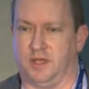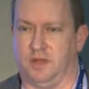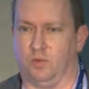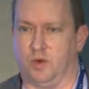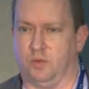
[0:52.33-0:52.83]

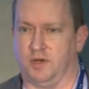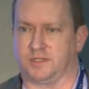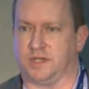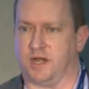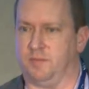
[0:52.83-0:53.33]
and what we're
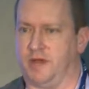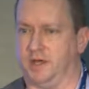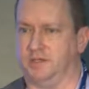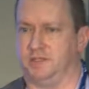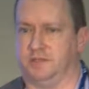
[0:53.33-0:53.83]
excited
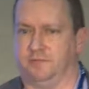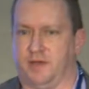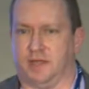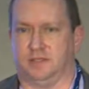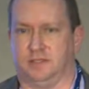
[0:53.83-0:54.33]
about is the
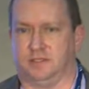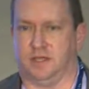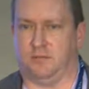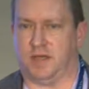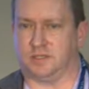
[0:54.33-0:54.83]
fact
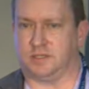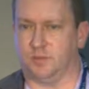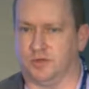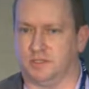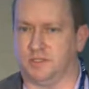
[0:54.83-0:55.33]
that mass
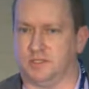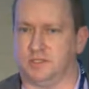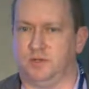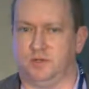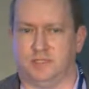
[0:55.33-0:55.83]
timber and
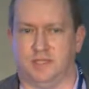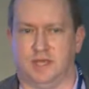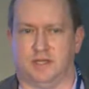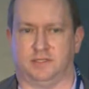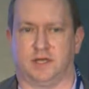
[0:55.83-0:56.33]
CLT, we see
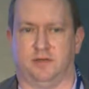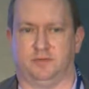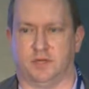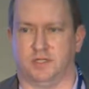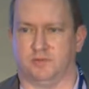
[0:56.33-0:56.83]
that as kind
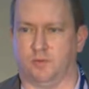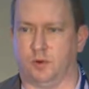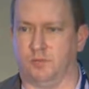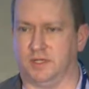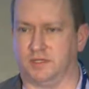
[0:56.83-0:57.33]
of
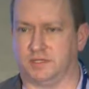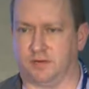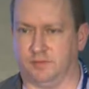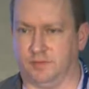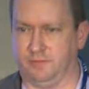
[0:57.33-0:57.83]
transforming
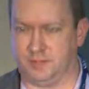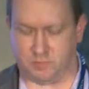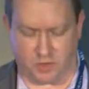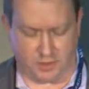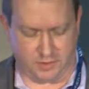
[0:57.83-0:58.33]
several of
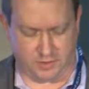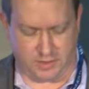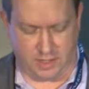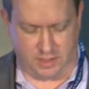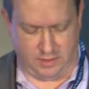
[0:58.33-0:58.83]
these
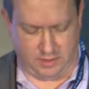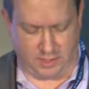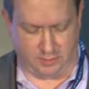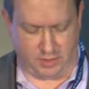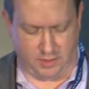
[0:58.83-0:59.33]
markets in the
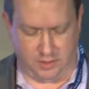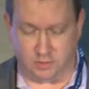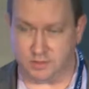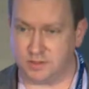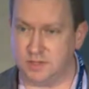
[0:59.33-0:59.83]
coming
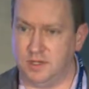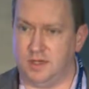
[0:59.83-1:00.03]
years